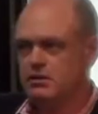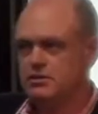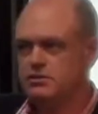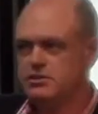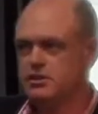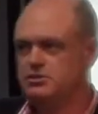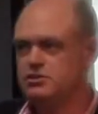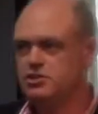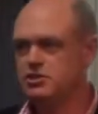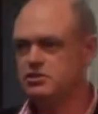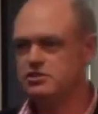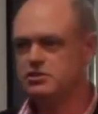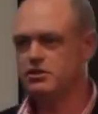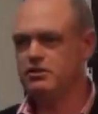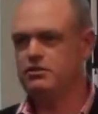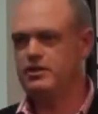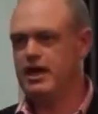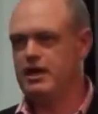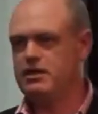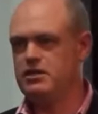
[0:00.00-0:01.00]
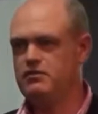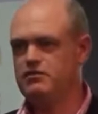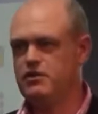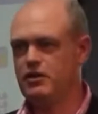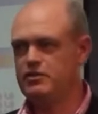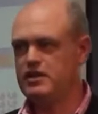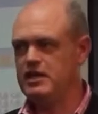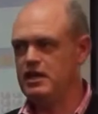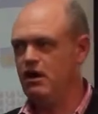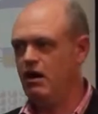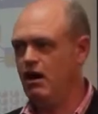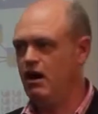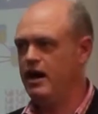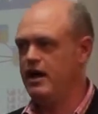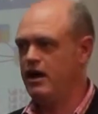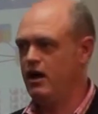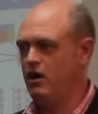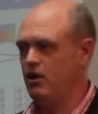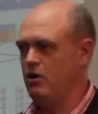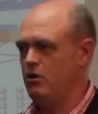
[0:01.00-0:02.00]
So just on that, you've got the
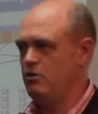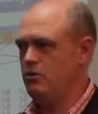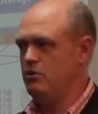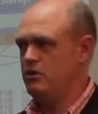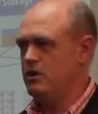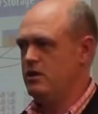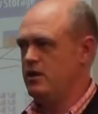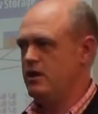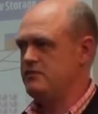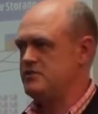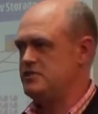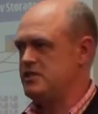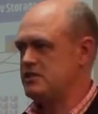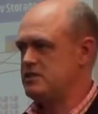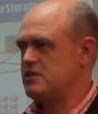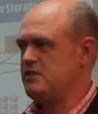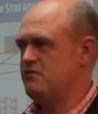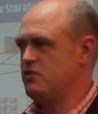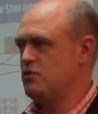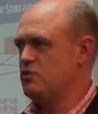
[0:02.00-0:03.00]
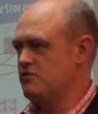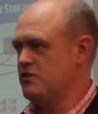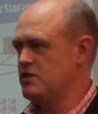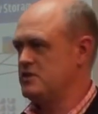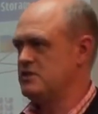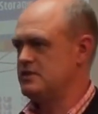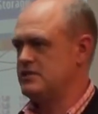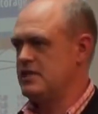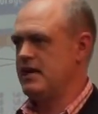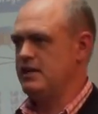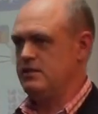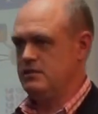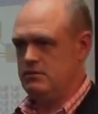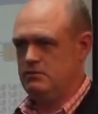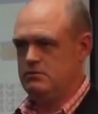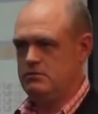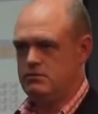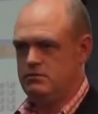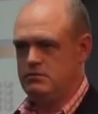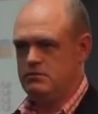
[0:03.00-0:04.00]
I/O of 64 versus 8.
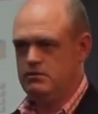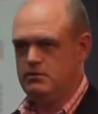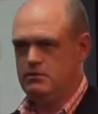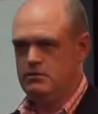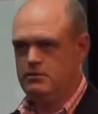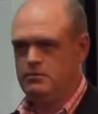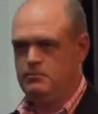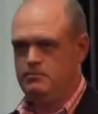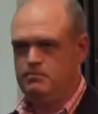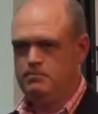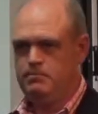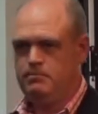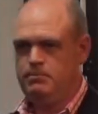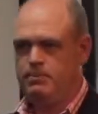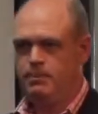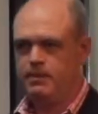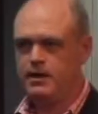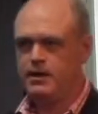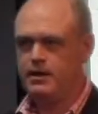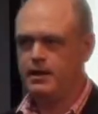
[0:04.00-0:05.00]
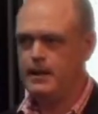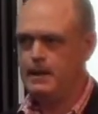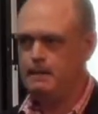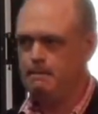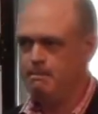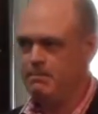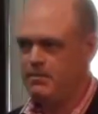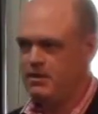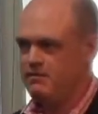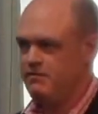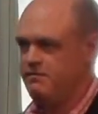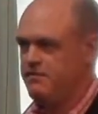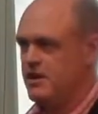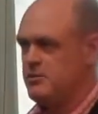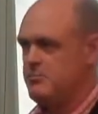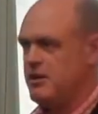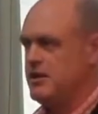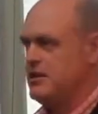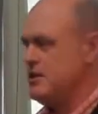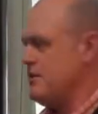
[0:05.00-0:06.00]
Okay?
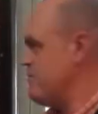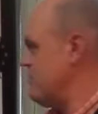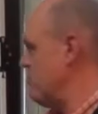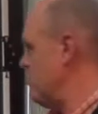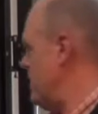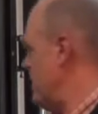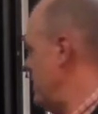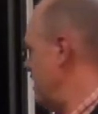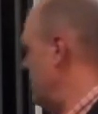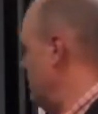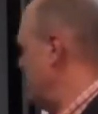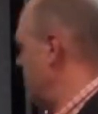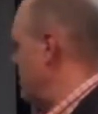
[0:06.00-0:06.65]
Fundamentally different way.